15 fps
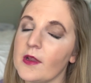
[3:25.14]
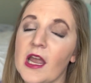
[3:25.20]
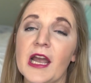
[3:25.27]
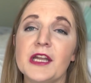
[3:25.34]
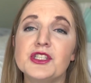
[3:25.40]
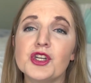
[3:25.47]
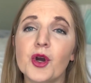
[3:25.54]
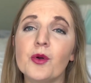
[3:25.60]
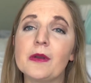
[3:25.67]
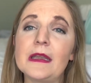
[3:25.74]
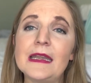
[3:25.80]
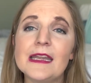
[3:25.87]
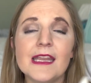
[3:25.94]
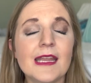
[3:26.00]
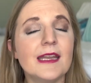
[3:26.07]
I
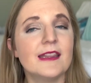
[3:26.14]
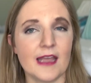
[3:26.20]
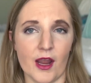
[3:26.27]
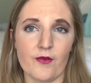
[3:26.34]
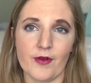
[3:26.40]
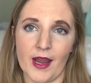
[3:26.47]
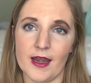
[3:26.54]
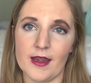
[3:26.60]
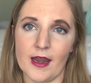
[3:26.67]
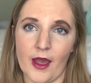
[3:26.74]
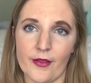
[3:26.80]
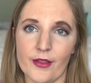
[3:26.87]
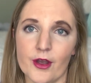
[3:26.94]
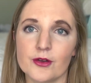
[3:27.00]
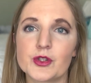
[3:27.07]
don't need that right now
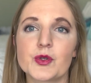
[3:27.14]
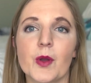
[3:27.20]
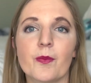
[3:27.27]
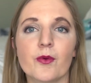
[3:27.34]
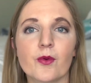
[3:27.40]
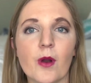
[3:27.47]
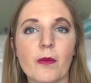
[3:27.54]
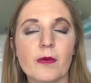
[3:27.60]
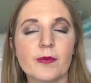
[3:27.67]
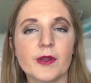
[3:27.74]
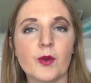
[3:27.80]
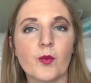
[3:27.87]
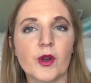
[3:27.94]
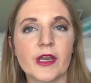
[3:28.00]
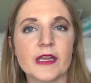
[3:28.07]
though, so I probably
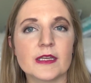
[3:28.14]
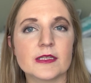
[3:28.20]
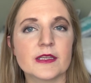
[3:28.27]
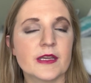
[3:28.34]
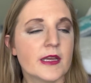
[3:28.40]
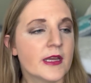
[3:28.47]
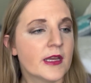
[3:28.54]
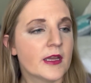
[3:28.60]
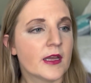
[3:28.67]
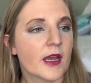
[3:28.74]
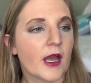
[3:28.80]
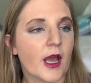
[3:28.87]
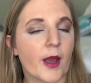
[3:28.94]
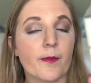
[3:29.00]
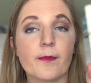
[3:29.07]
wouldn't
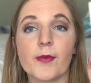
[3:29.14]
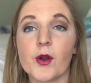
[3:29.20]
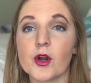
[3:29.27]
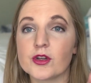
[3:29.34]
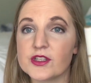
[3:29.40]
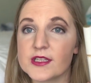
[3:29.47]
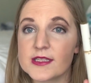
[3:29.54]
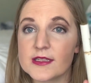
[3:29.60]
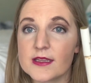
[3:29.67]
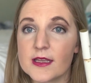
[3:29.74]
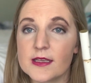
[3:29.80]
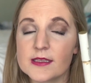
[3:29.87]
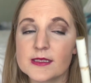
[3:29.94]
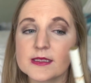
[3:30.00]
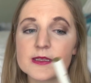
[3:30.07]
um, purchase
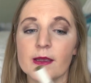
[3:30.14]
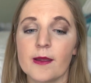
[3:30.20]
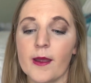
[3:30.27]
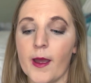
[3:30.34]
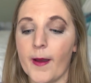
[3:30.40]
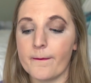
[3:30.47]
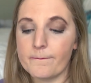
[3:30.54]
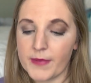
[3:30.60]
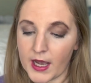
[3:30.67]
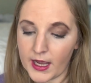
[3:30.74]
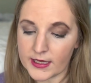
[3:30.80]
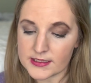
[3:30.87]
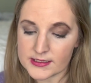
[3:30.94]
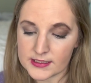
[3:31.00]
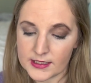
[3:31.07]
this.
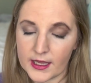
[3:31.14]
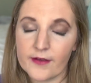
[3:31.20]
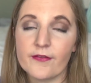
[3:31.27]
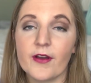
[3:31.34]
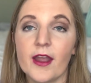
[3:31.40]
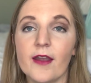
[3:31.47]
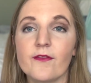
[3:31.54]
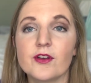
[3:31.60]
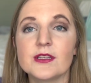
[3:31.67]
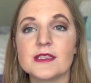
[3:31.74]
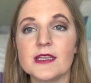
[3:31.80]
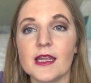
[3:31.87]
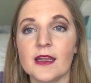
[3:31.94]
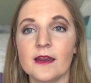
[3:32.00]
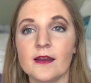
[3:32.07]
But if I ever
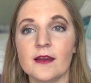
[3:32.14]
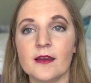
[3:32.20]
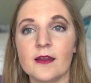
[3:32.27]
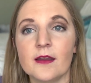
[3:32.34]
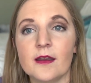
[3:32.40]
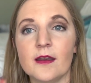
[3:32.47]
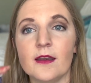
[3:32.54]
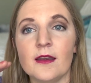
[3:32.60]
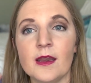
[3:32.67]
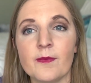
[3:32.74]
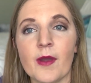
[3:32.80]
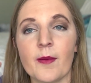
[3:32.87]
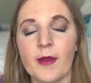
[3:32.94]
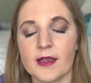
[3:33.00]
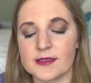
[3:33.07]
did need
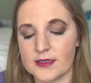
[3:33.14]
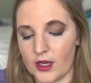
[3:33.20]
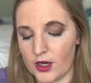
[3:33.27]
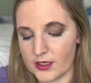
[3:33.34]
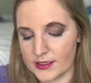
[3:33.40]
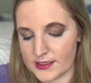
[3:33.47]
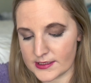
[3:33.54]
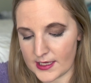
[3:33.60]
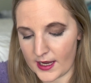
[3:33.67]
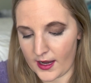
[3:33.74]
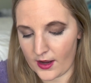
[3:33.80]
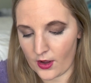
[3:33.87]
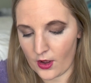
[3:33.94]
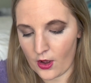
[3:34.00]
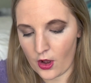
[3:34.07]
my mascara to
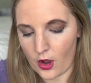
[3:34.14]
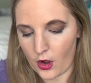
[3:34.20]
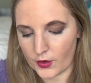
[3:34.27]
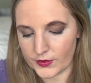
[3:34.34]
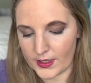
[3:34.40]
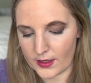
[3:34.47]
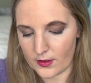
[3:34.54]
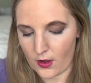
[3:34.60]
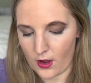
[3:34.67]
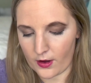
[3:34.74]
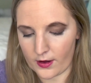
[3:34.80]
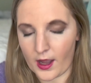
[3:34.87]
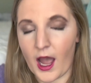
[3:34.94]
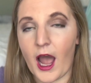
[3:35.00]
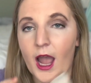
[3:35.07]
stay all day
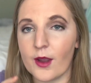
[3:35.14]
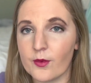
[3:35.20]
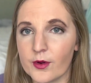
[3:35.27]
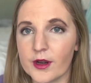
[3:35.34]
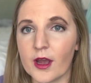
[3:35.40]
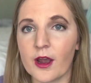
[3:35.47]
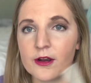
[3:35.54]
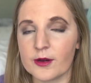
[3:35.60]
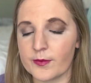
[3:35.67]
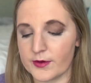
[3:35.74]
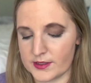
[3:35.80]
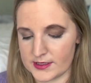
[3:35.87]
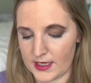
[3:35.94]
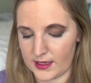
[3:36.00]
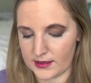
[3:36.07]
long, I would
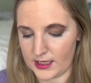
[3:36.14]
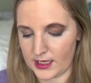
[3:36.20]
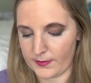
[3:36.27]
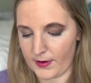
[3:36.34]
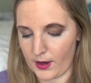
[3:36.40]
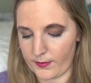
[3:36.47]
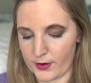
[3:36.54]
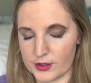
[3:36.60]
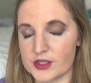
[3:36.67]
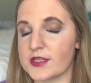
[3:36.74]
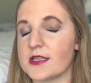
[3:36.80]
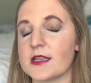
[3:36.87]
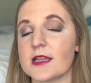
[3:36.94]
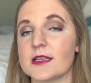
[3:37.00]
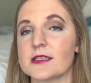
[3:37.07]
100% think about
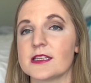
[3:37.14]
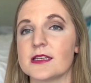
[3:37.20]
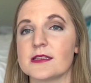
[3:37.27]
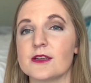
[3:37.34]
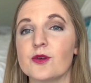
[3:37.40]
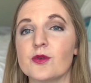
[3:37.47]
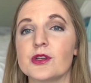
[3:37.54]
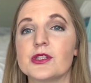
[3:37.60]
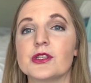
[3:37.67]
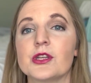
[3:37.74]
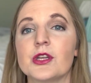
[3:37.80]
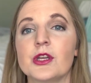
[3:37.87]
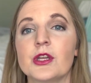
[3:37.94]
purchasing this because it was